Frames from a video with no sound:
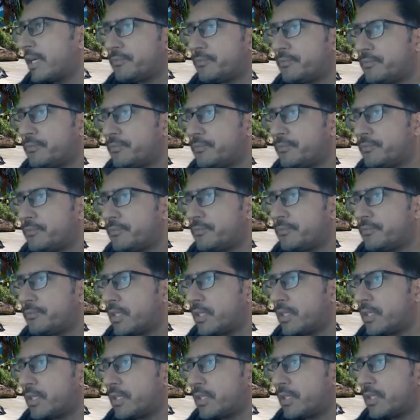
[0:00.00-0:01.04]

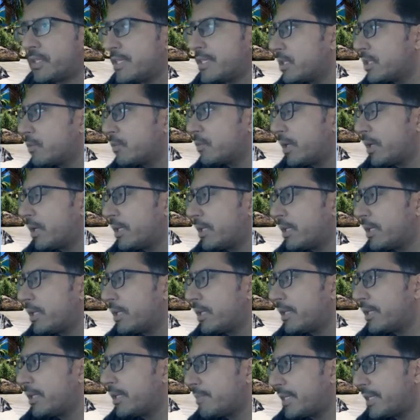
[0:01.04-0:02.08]
there's a manager one,
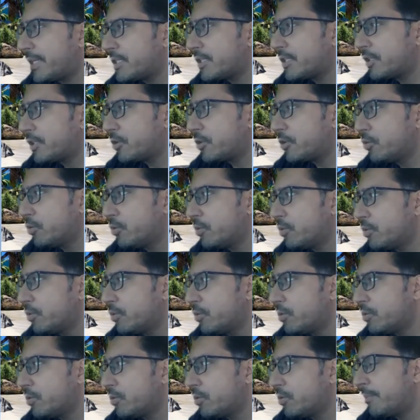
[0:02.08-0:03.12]
there's a manager two,
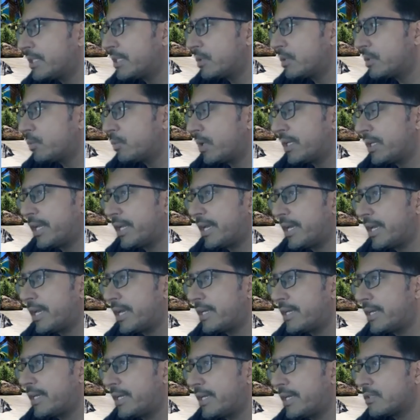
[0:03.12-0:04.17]
and manager one
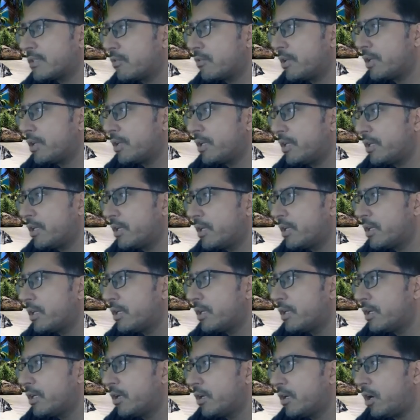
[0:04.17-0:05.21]
has three
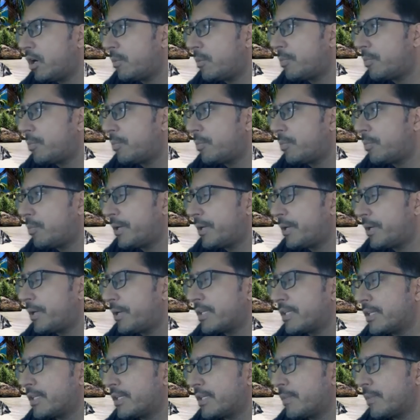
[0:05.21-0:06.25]
operator, and then
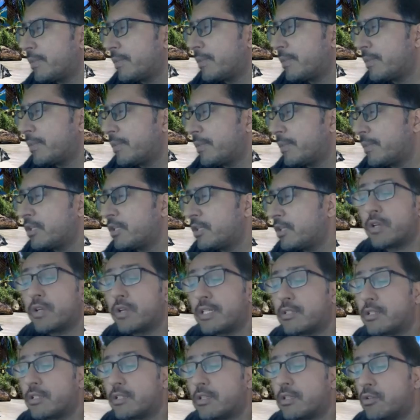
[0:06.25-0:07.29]
manager two also
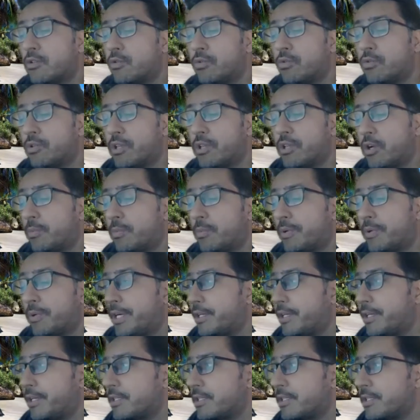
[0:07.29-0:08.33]
has 2-3
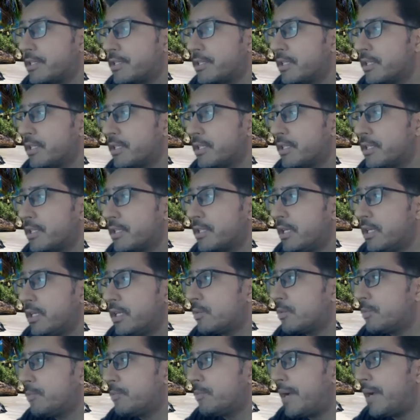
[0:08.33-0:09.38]
operators.
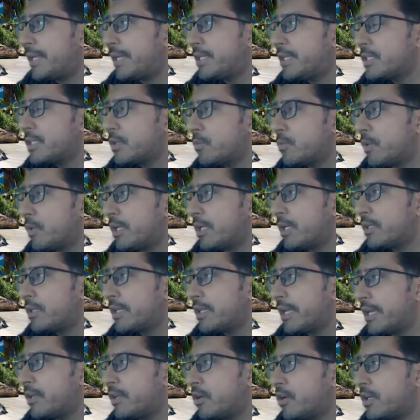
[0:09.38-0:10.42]
So manager one
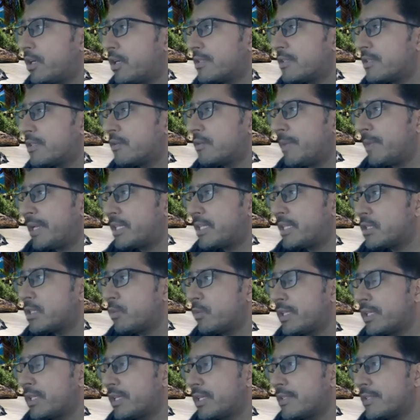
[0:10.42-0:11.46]

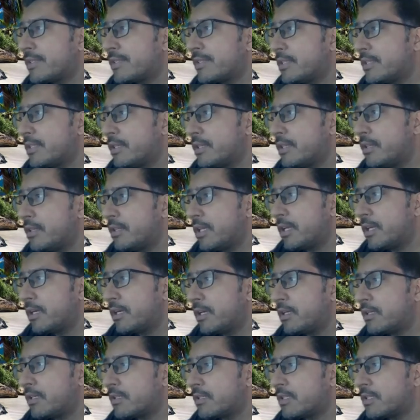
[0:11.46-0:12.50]
can see
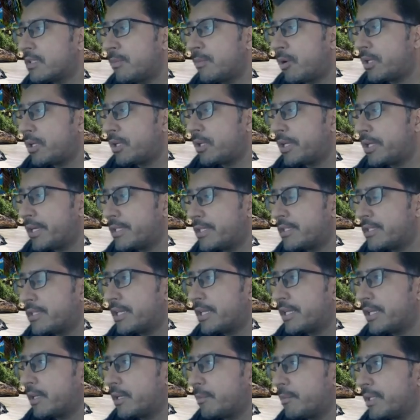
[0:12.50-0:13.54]
their subordinates
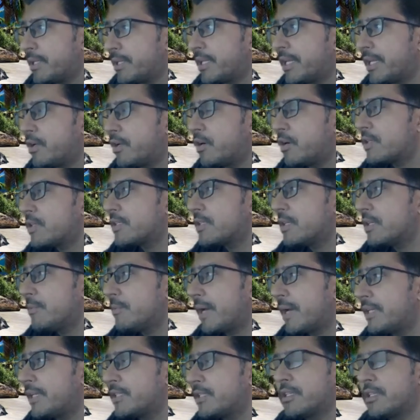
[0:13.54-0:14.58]
data, but cannot see
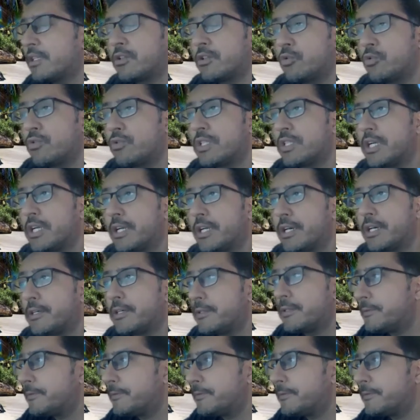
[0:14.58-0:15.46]
manager two's data.